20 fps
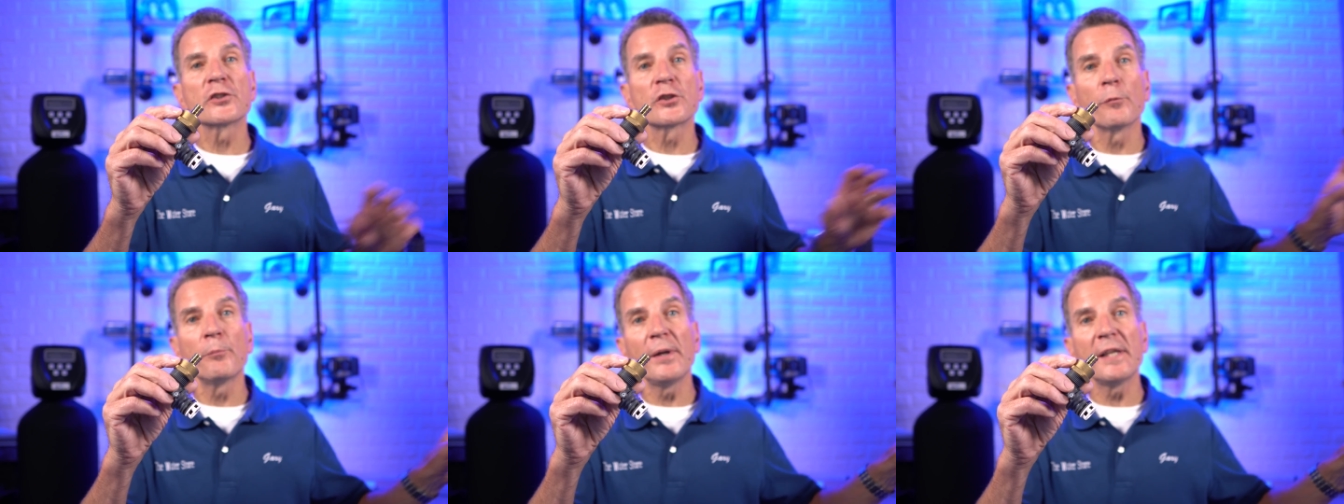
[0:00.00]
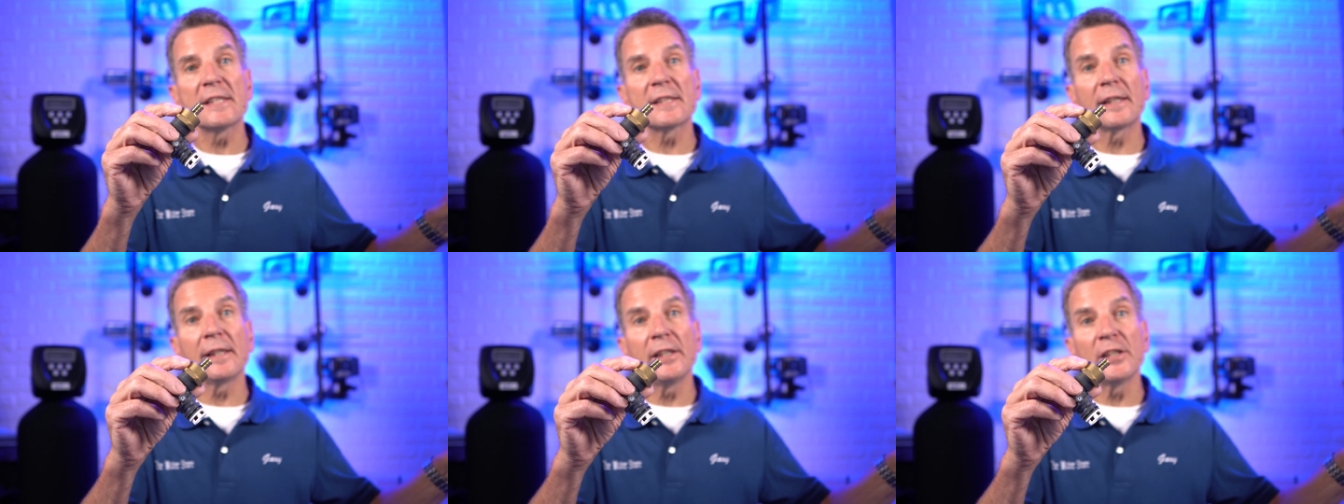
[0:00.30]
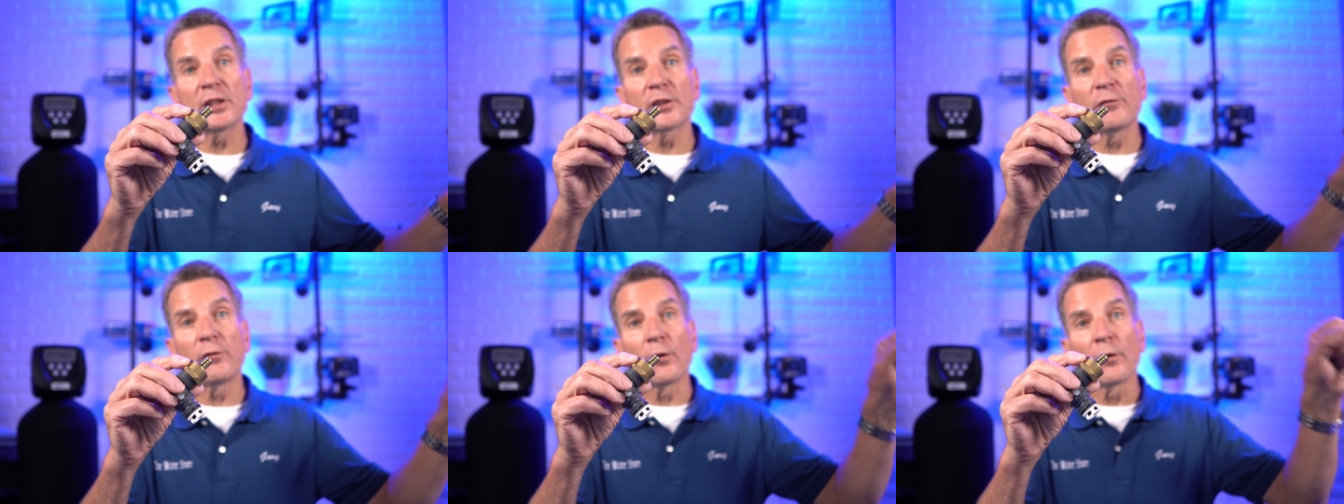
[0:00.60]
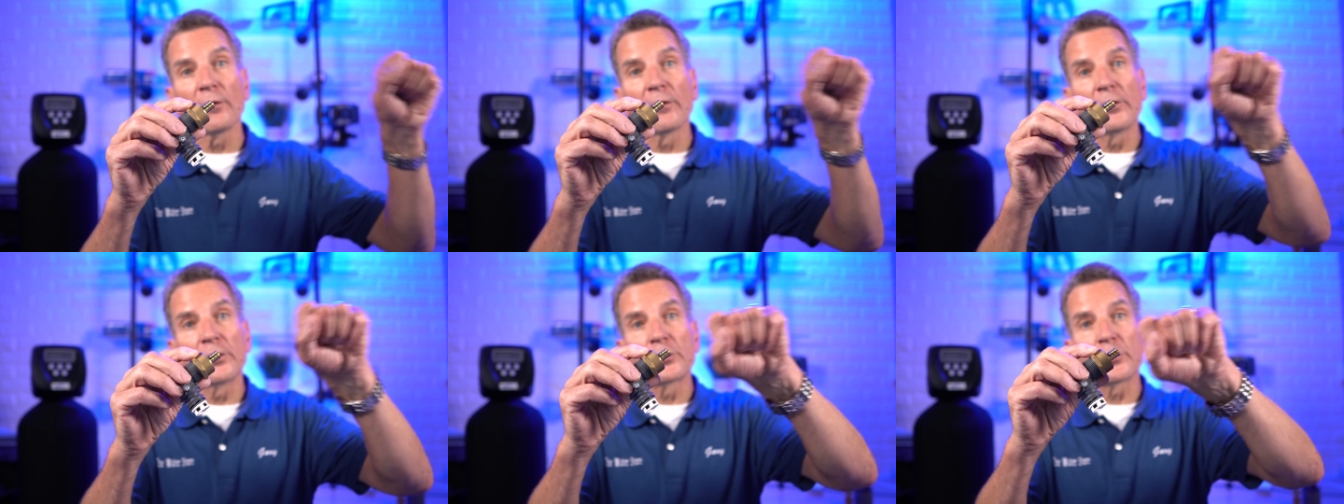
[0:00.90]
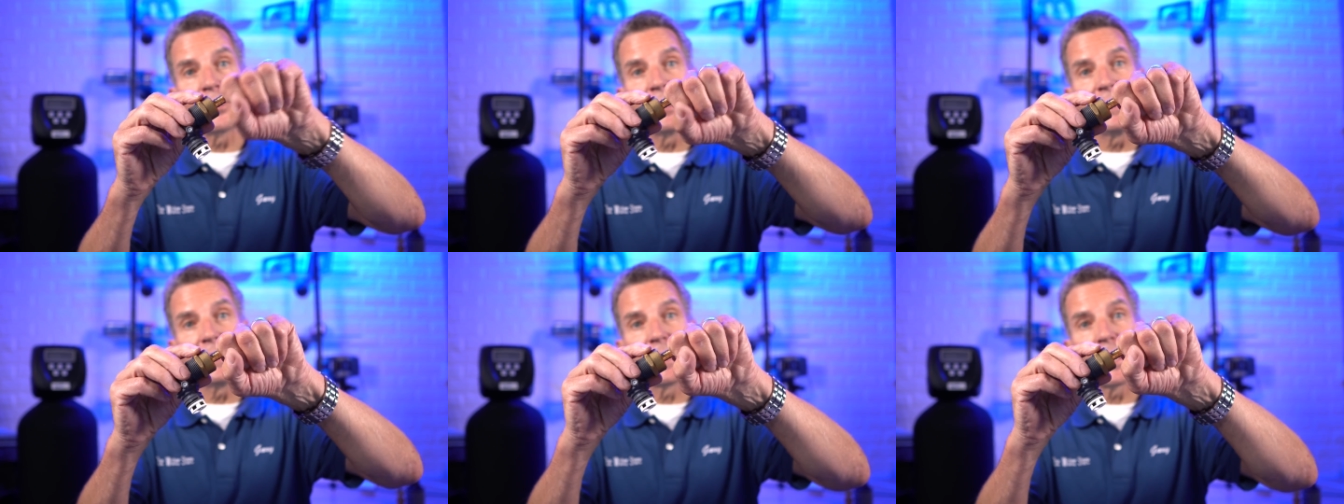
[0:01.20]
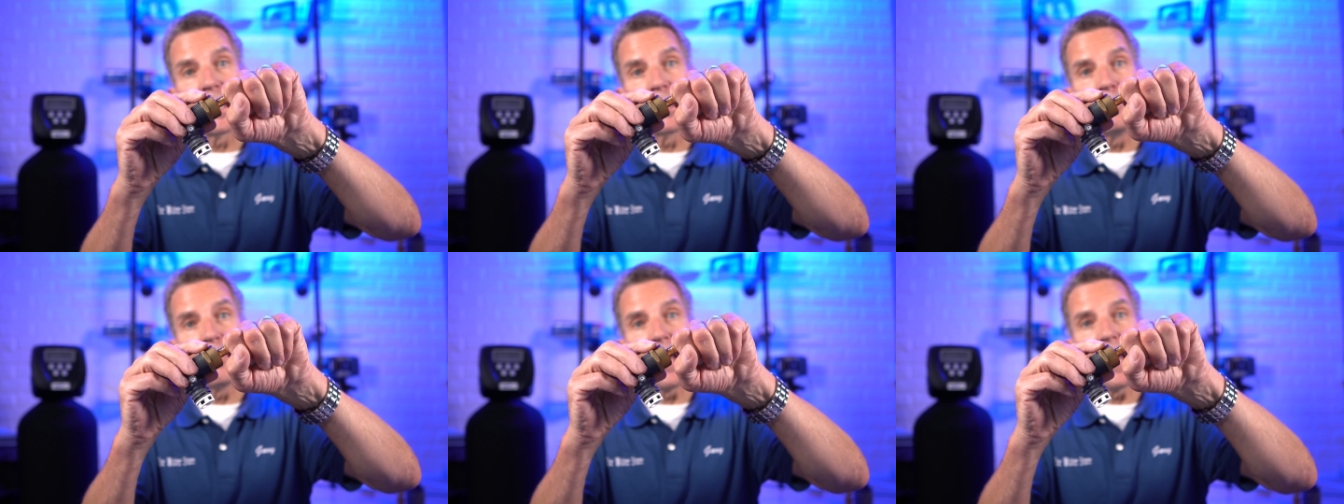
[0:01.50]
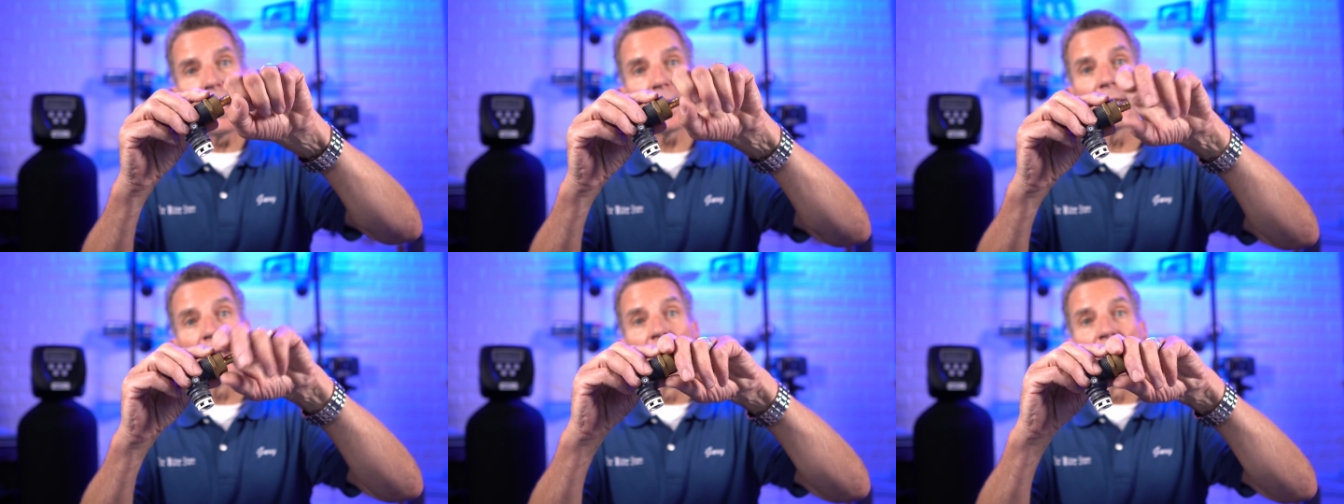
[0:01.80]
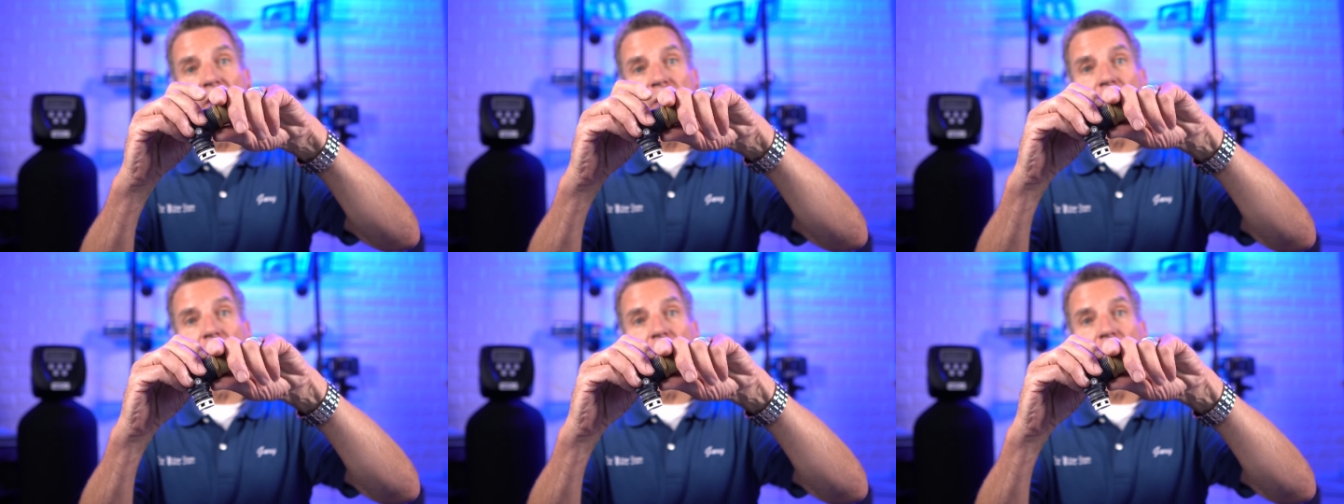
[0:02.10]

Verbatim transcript: So basically you just follow the drain line back